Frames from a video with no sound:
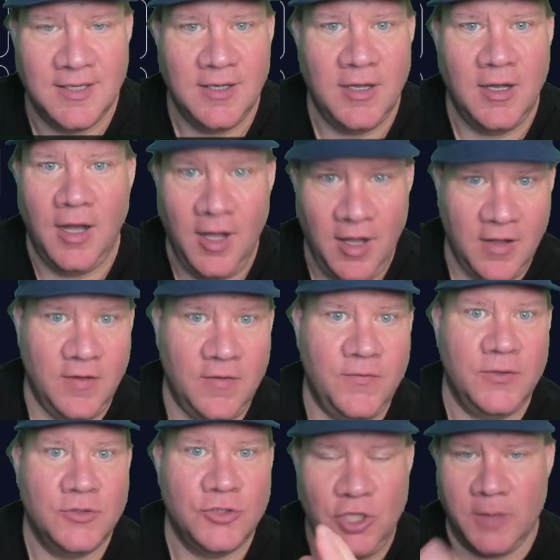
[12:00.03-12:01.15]

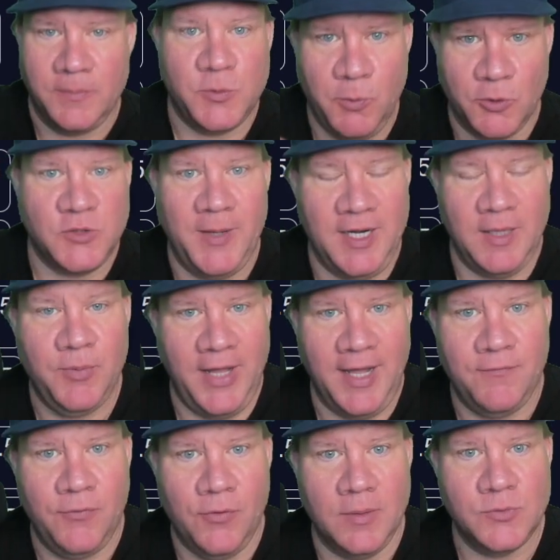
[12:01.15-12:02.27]
of sharp sports betting
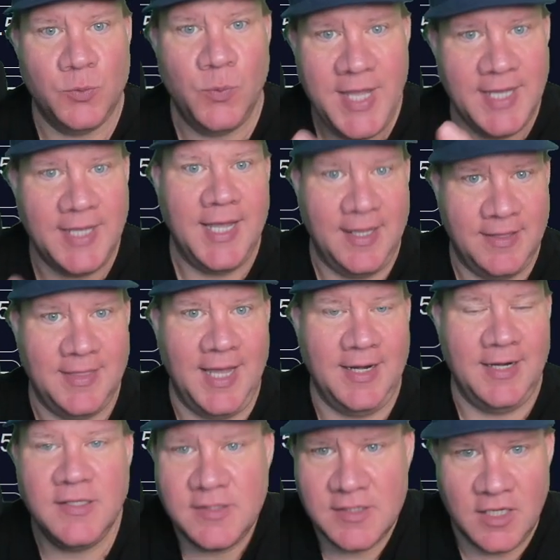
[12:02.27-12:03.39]
platforms. We get that.
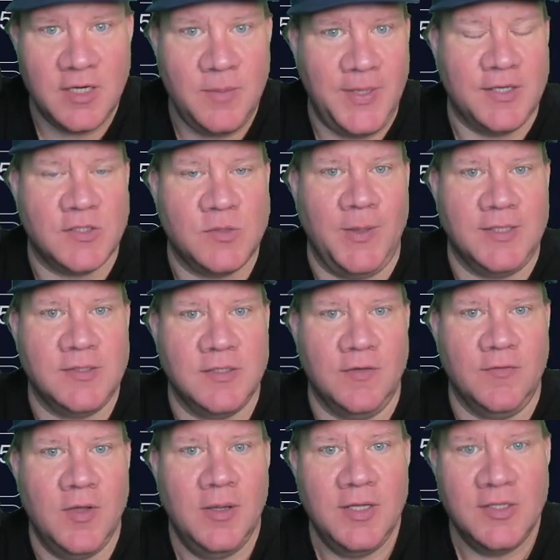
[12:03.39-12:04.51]
It's going to be expensive.
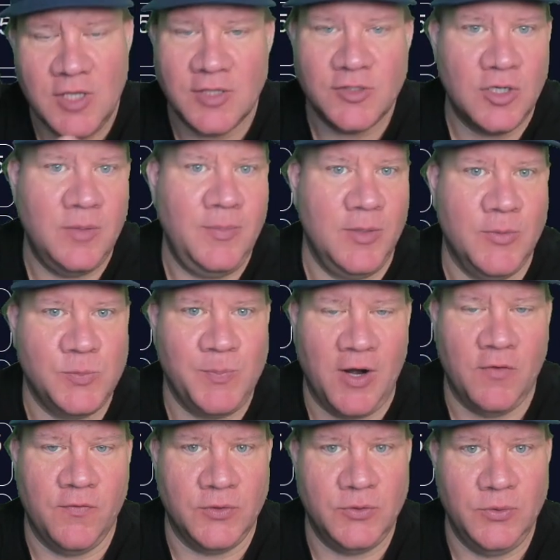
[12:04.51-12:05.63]
It's also going to be the most
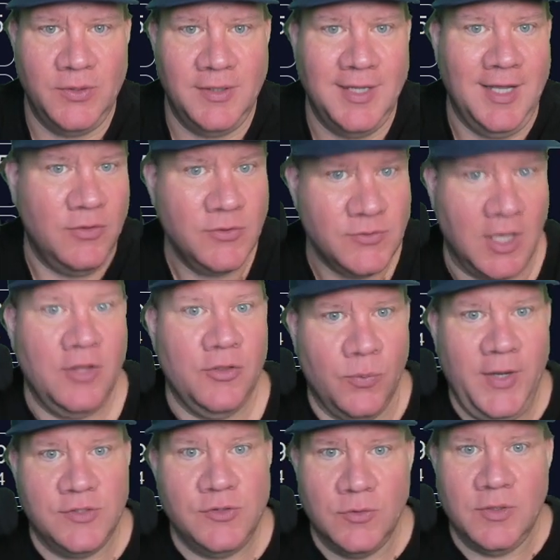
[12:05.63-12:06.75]
powerful tool you can get. There's other
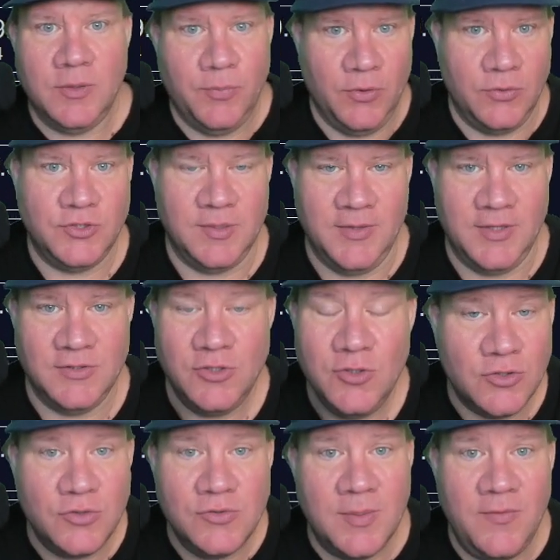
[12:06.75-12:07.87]
ways you can approach some of this. You
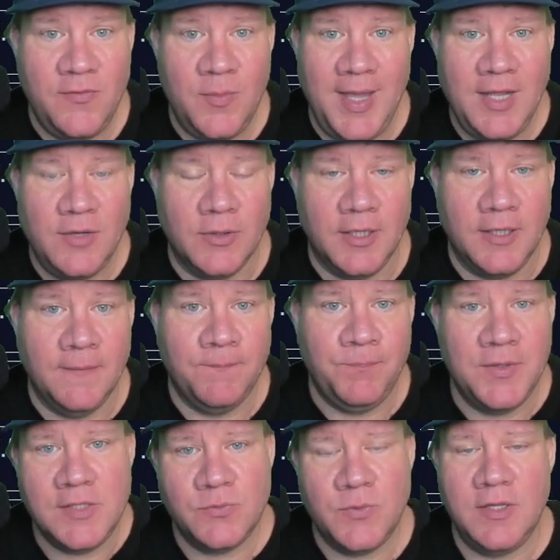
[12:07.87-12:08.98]
can do some of it manually.
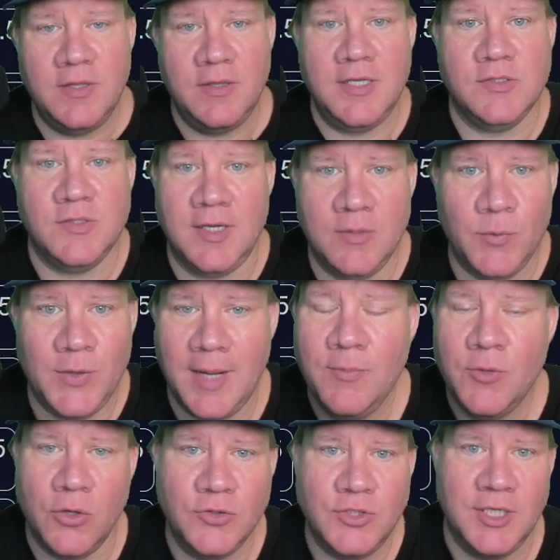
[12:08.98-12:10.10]
And that's one of the things that when I'm
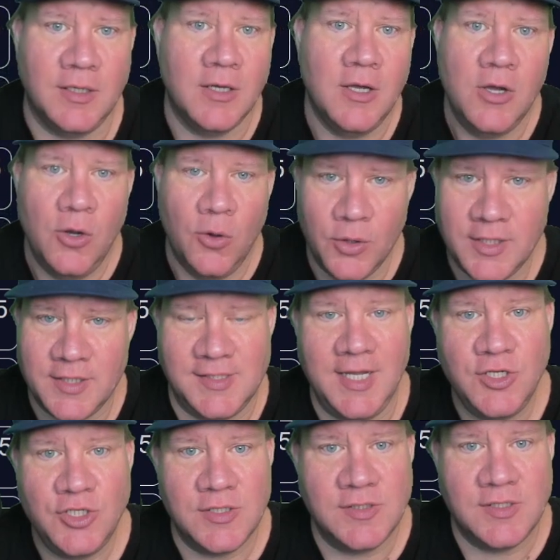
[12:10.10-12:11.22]
coaching
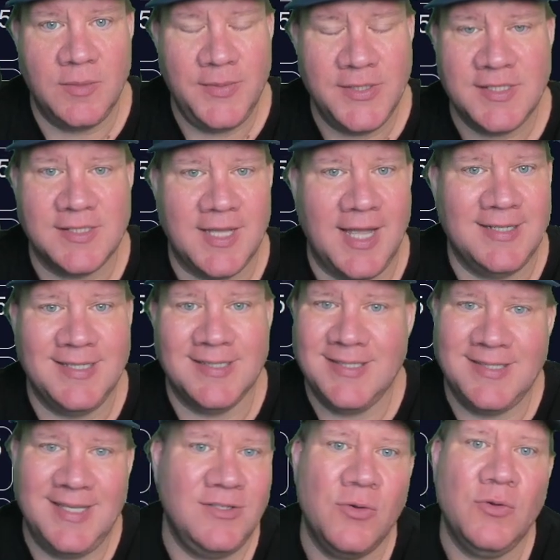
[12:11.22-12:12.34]
organizations in business context, I
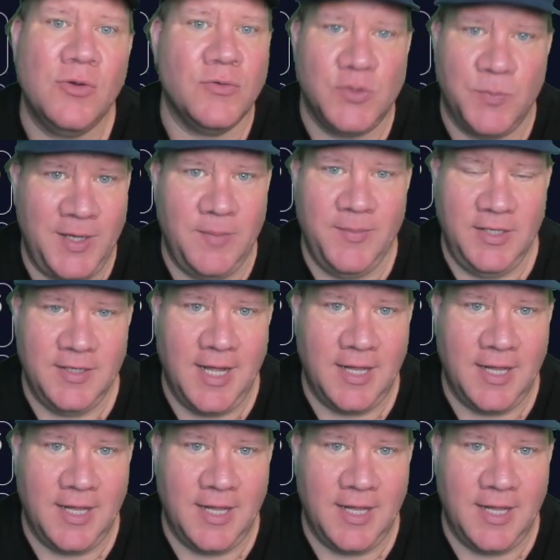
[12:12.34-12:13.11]
say, don't go spend $1 million